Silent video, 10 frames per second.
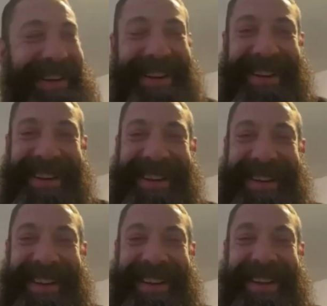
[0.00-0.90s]
get off
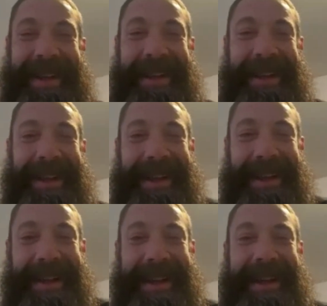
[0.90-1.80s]
work on
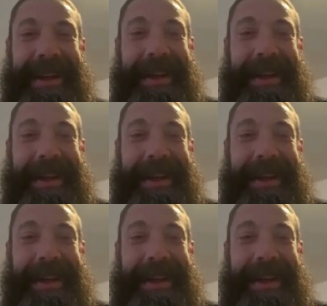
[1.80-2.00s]
Friday, pack